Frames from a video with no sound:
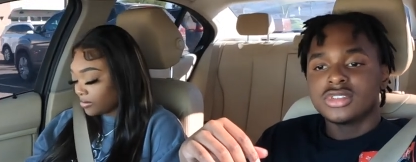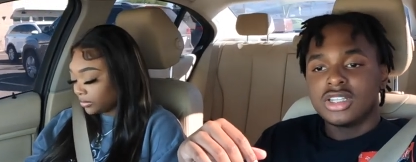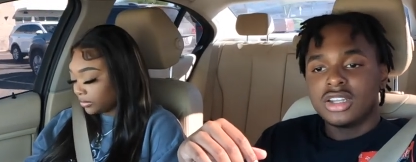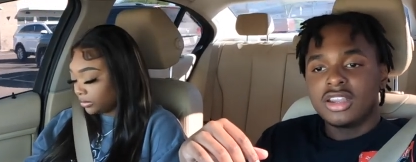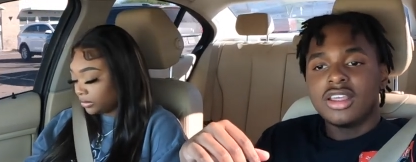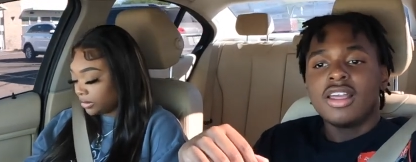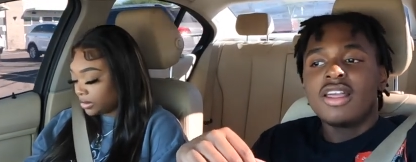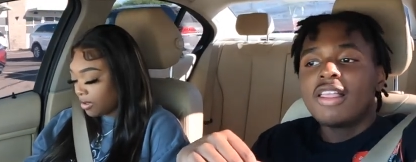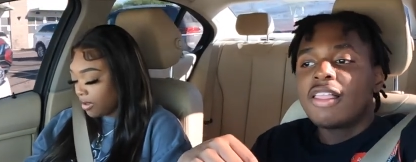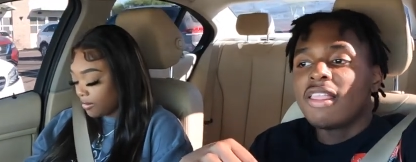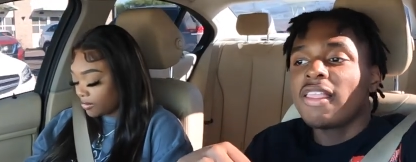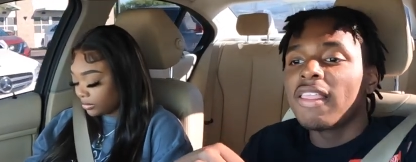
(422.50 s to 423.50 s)
Speaker 1: London?
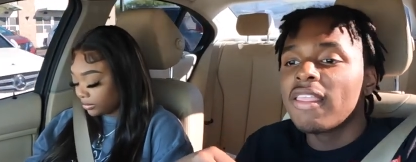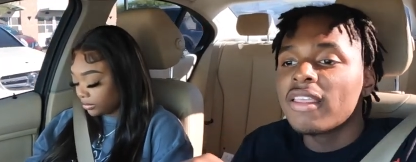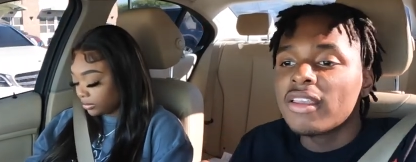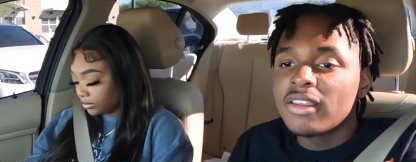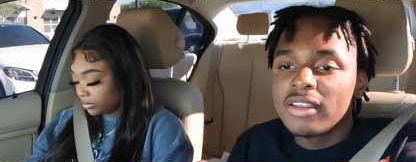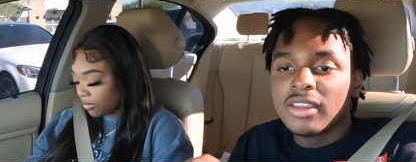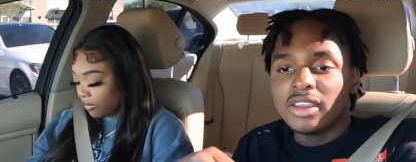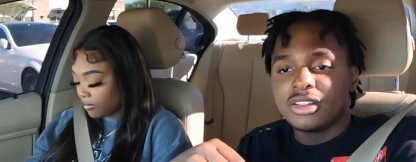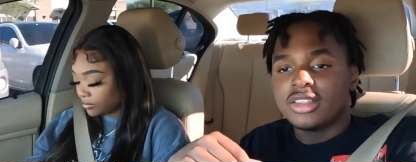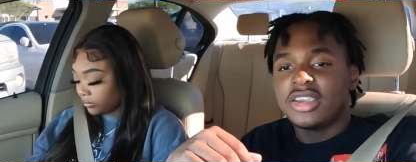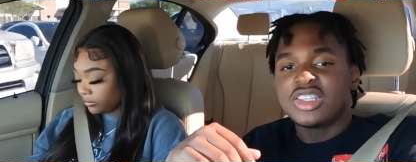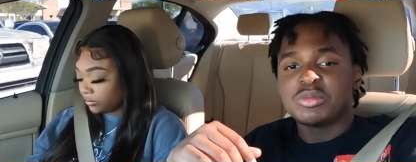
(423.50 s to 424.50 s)

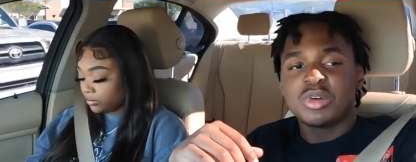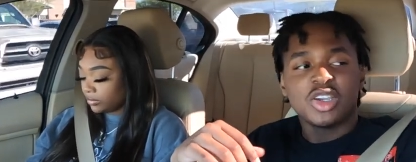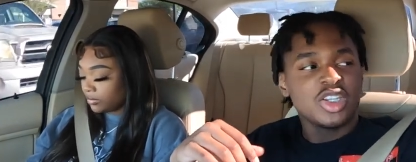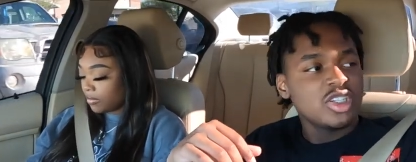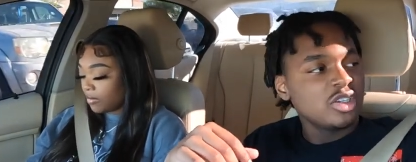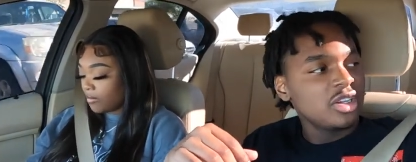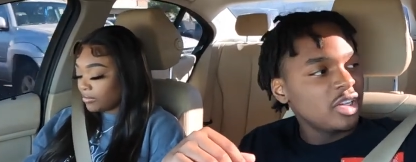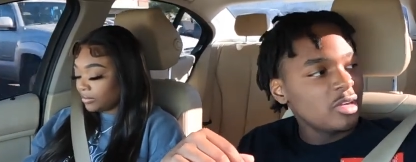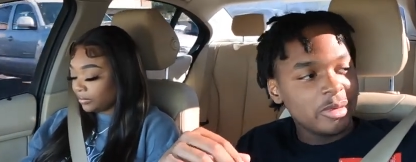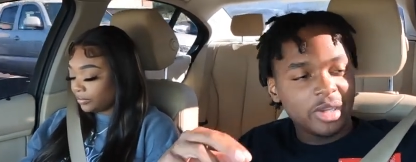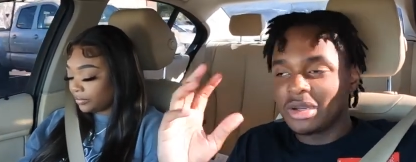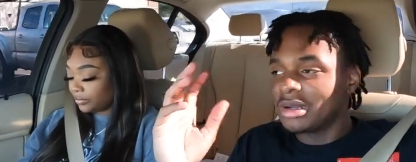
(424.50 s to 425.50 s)
Later, can
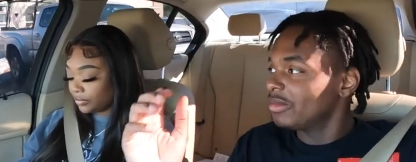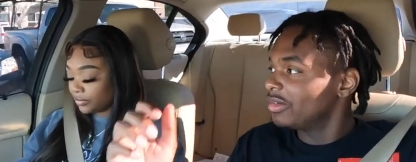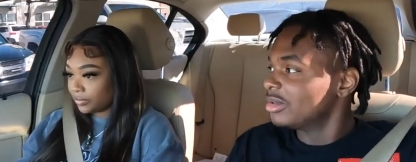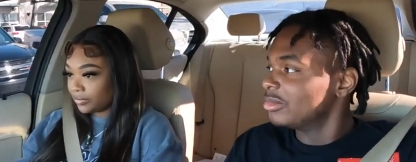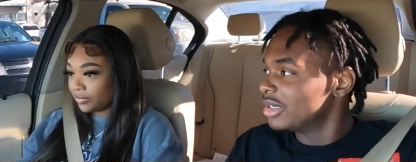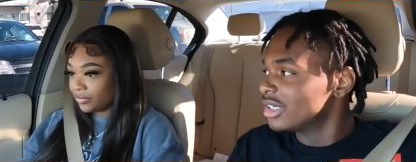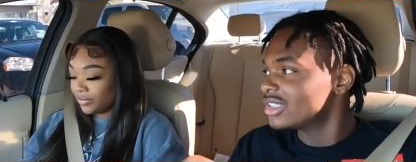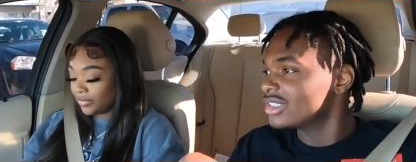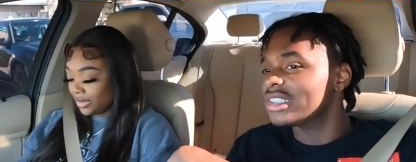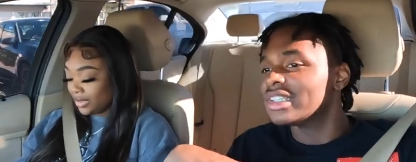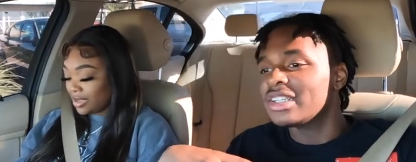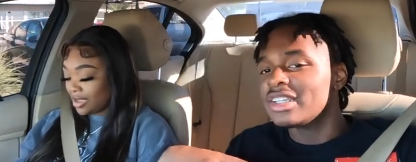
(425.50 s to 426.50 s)
you pick her up from the bus?
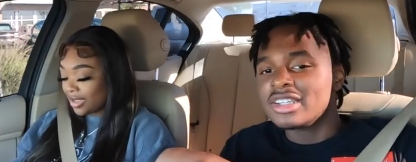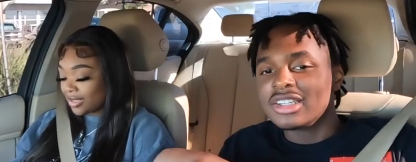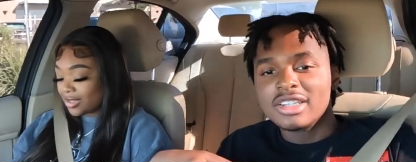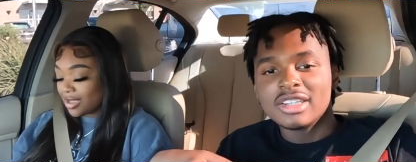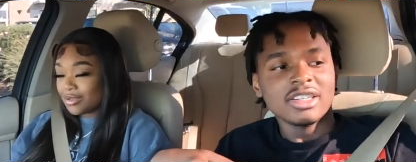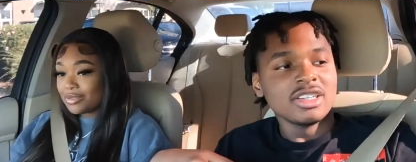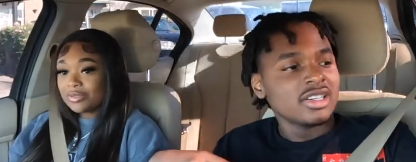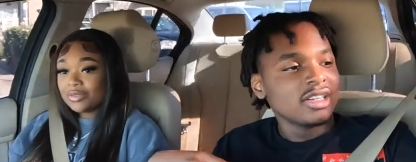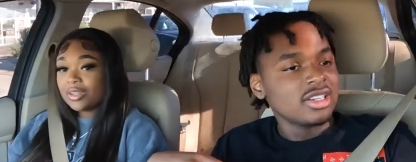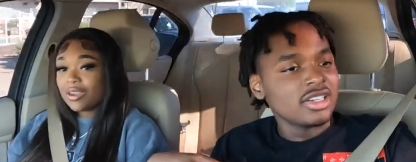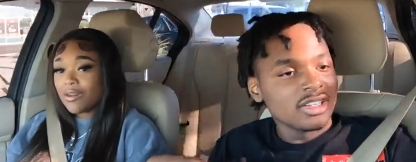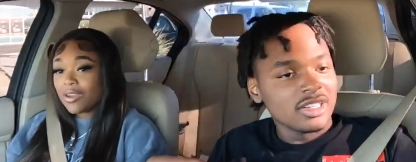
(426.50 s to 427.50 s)
Speaker 2: I told you.
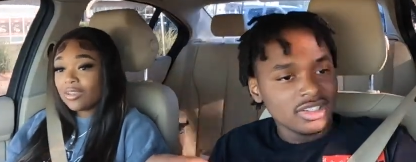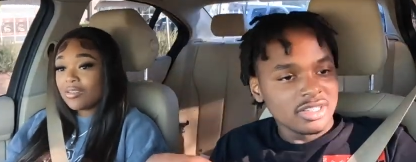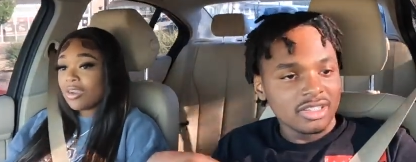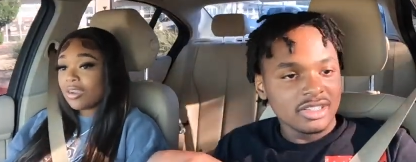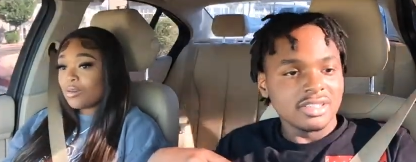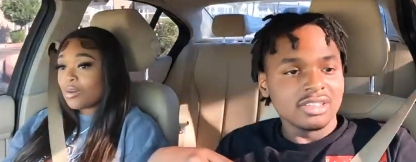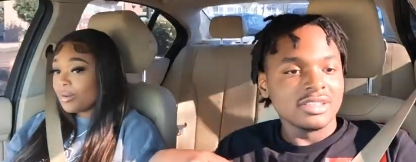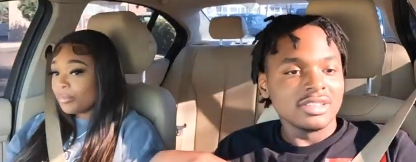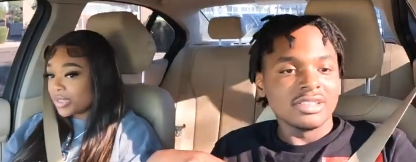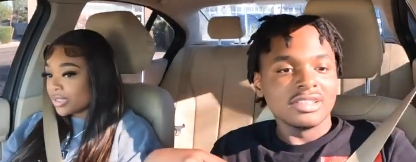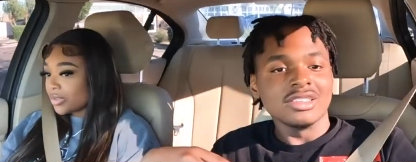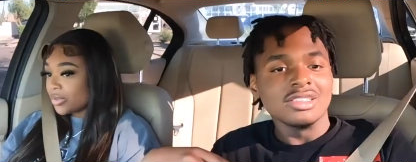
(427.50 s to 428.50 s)
All y'all called
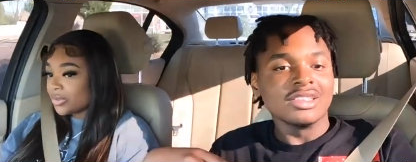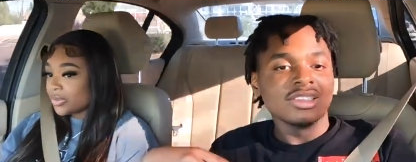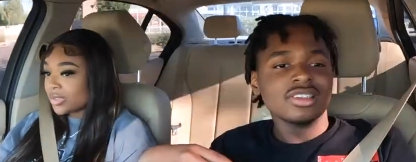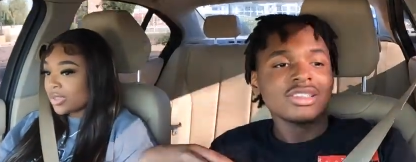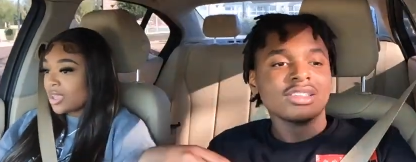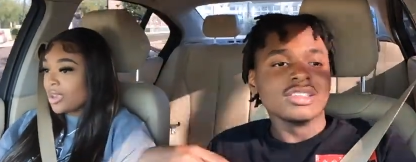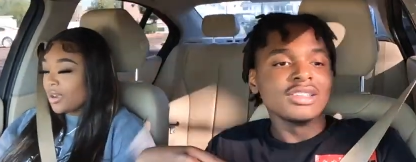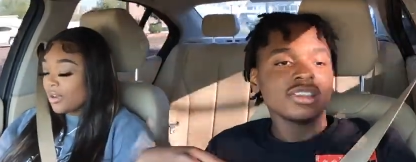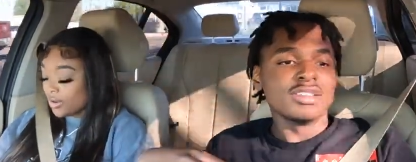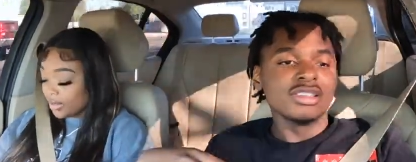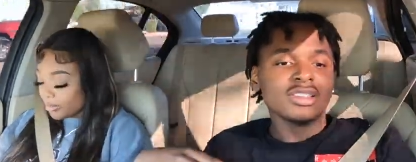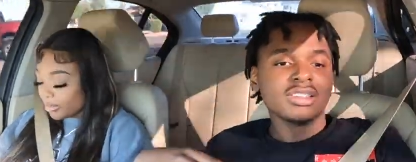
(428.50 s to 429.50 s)
me soon.
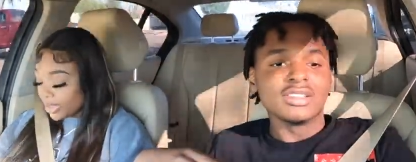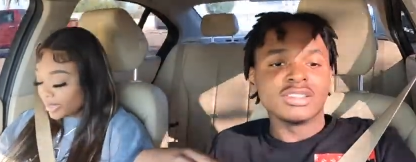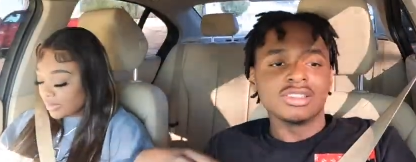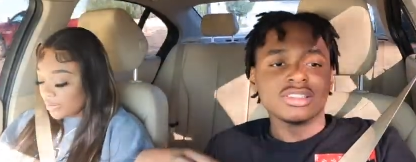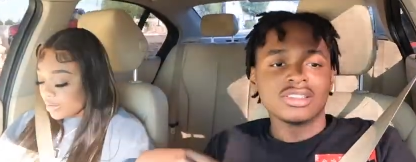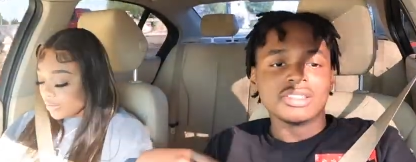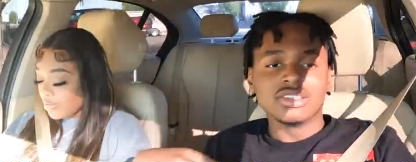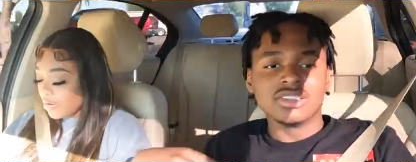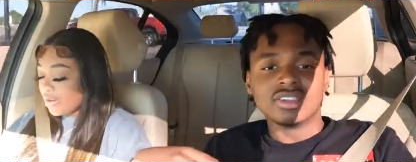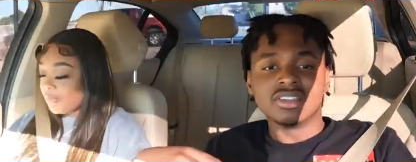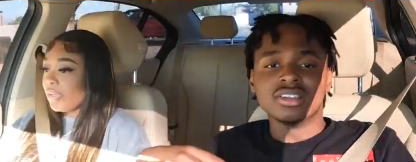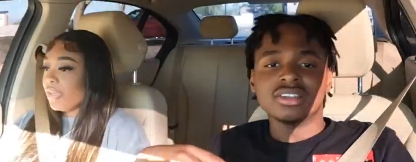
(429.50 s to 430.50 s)
Everybody started
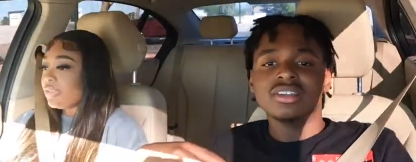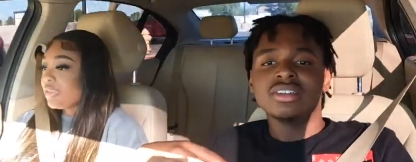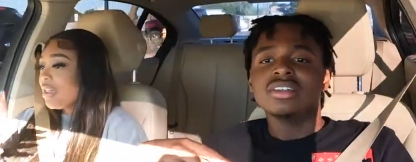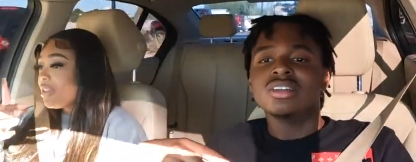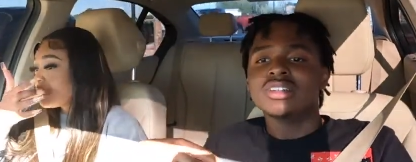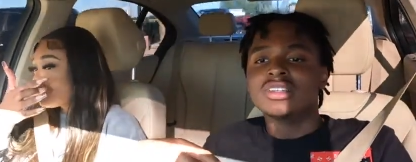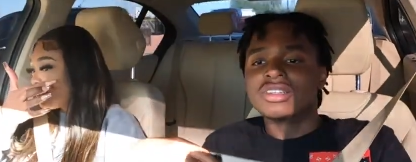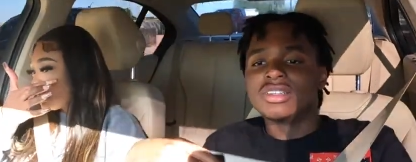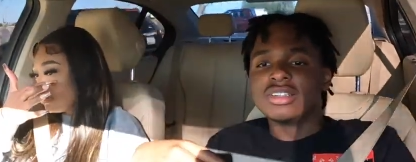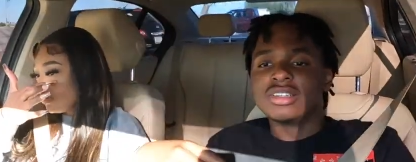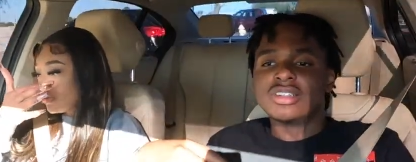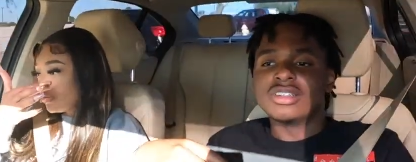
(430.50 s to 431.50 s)
calling me 1,000
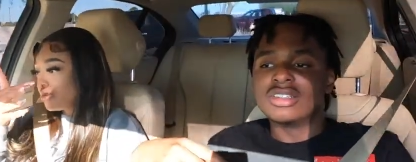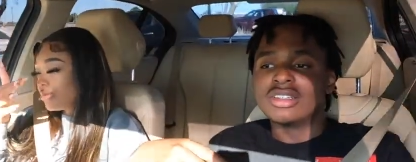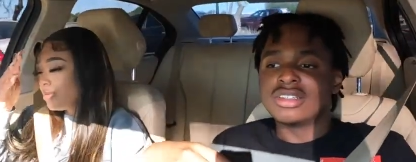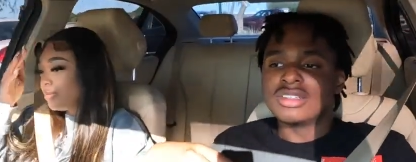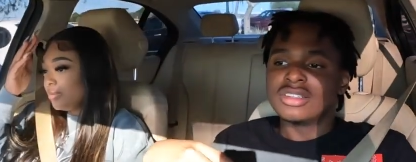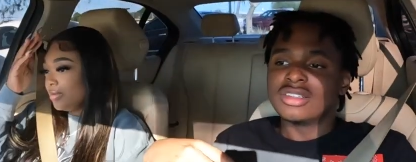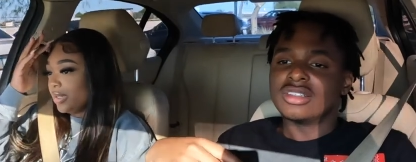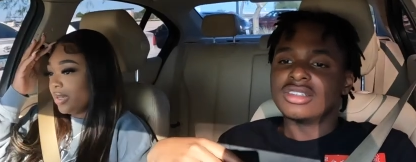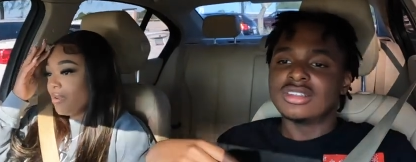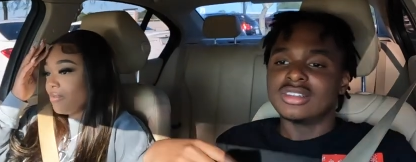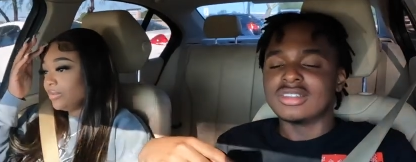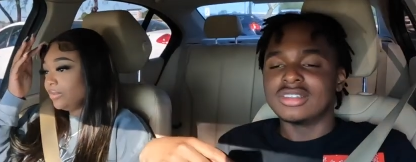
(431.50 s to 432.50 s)
times soon as school get
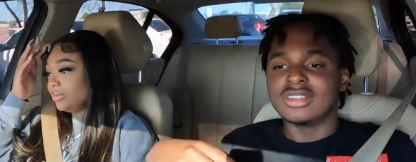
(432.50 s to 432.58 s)
up.